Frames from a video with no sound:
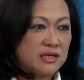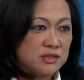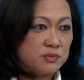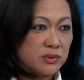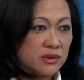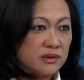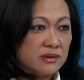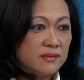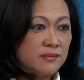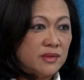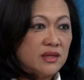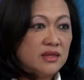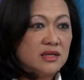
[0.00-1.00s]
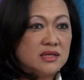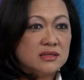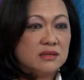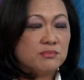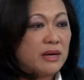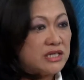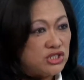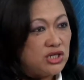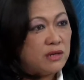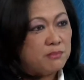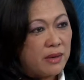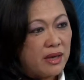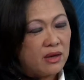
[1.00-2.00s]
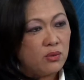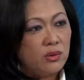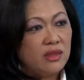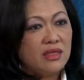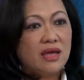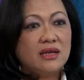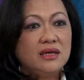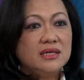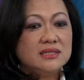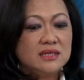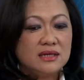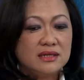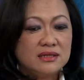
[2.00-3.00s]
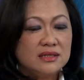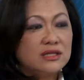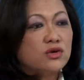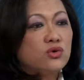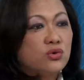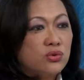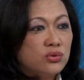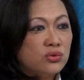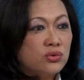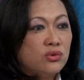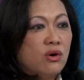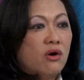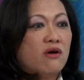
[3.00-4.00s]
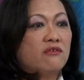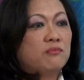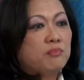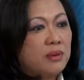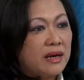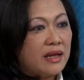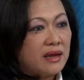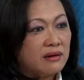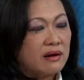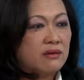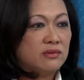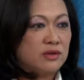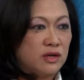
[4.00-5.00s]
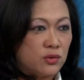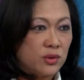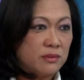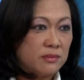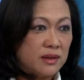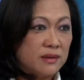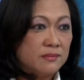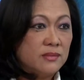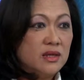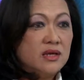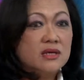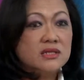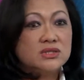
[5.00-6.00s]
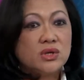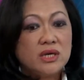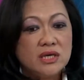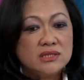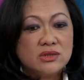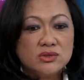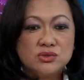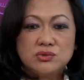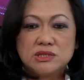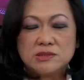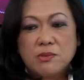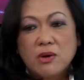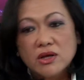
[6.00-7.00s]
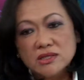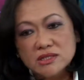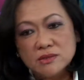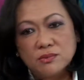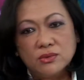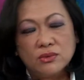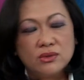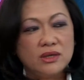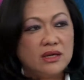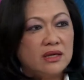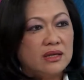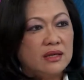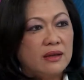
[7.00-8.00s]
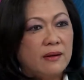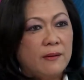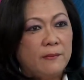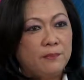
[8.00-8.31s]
expert. This by Jay Beckwith, and he's the guru of playground equipment. So he's also responsible in